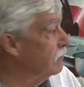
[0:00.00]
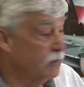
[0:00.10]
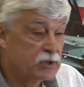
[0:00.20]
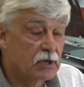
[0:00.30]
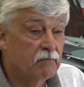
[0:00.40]

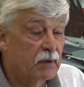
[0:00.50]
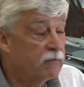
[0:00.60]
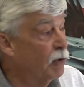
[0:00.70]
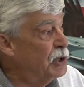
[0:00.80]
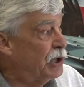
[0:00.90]
which I've been
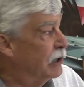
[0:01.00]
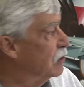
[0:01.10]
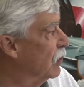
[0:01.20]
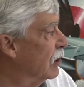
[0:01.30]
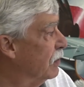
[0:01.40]
fortunate
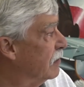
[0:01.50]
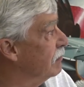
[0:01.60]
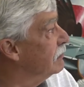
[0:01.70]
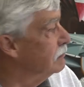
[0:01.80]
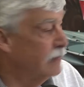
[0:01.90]
to work with
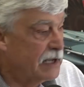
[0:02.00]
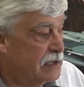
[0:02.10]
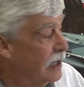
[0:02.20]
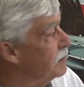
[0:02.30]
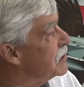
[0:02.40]
many
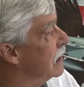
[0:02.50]
times.